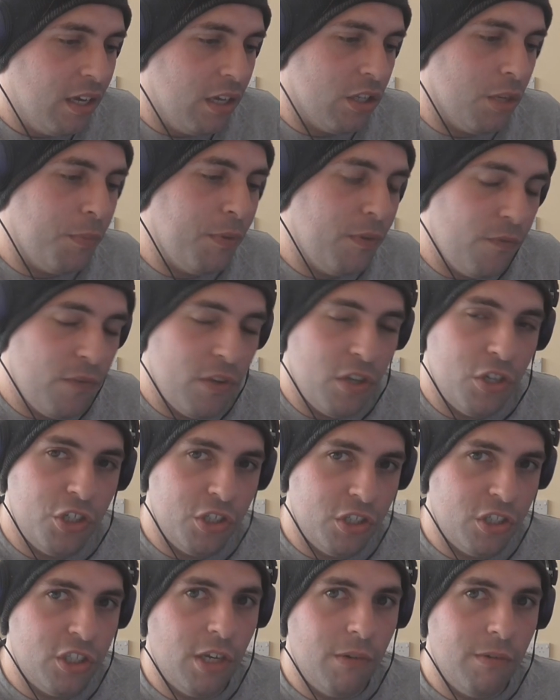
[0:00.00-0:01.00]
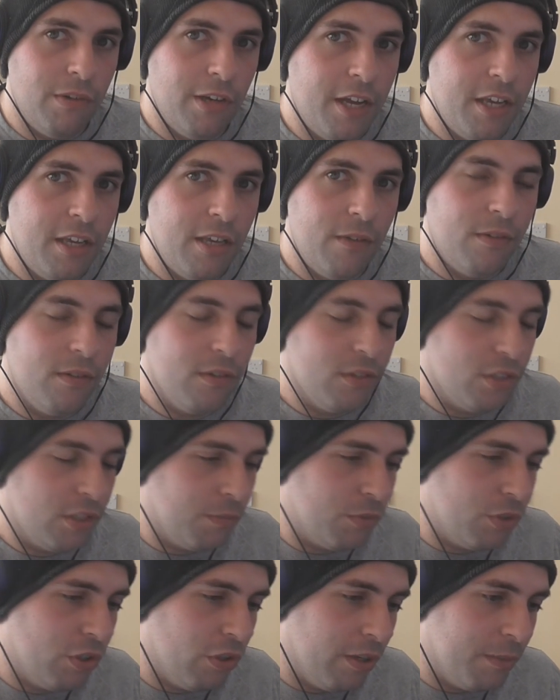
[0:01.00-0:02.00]
And I'll be finishing so late
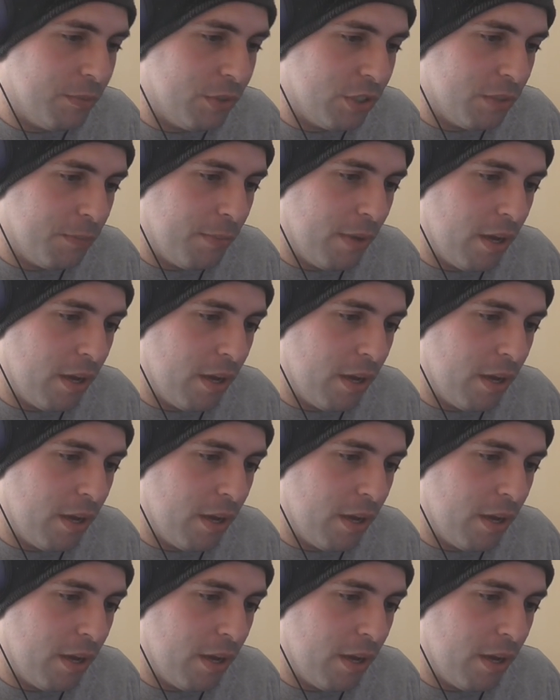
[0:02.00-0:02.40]
sometimes,